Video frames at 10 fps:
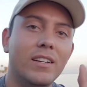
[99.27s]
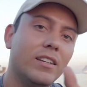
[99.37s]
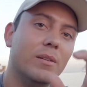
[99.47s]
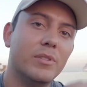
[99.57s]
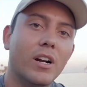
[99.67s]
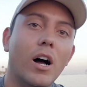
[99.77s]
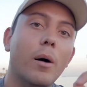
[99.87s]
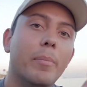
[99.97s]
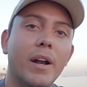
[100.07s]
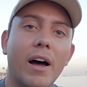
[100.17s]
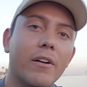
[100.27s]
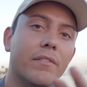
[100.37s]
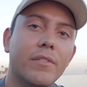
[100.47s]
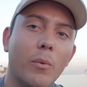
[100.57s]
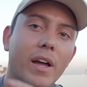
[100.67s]
Keeps it up and out
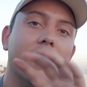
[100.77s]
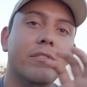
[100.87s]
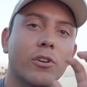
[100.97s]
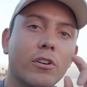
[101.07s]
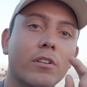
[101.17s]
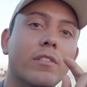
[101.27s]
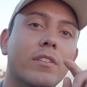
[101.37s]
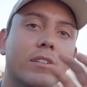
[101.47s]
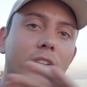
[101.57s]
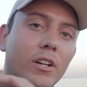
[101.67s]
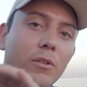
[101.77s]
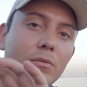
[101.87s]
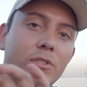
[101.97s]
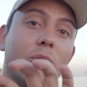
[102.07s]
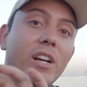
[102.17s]
of the way of your
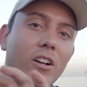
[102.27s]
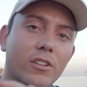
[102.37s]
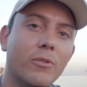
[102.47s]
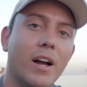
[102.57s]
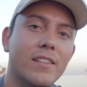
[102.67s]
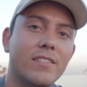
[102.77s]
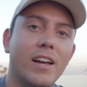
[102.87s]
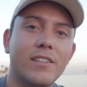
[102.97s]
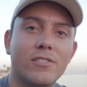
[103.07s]
screen on your right side.